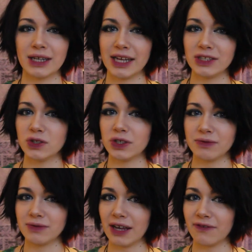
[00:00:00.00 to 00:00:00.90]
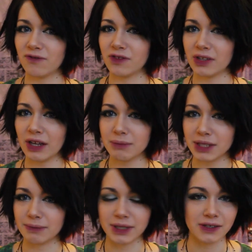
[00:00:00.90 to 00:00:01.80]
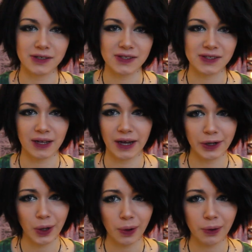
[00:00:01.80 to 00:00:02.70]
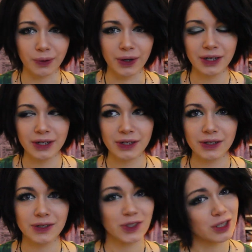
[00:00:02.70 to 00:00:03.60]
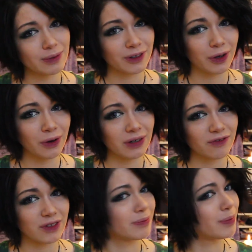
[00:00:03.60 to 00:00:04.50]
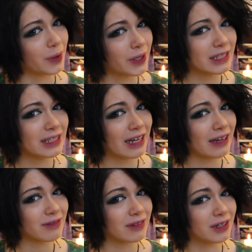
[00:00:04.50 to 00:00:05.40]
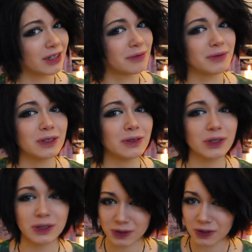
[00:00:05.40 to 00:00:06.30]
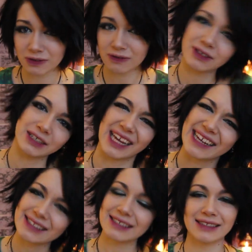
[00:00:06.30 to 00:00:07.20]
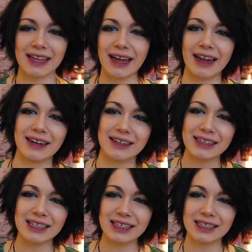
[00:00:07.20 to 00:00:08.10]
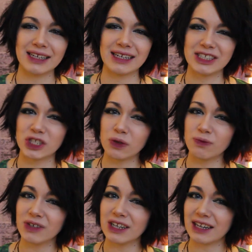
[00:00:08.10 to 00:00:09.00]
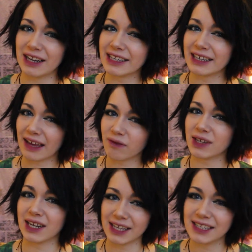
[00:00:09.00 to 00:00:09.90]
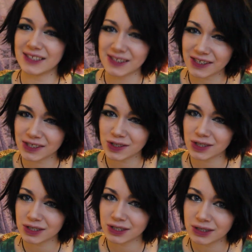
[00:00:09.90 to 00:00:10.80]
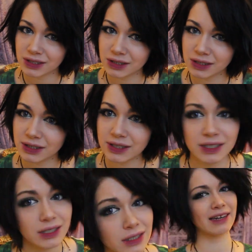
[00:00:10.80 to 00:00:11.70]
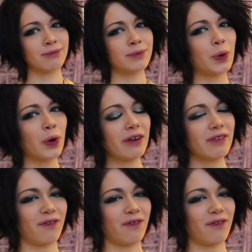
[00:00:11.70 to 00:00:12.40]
And you don't have to tell me because I know. Super cool of you pointing it out though. You couldn't guess that I don't really like having a lady stash. It more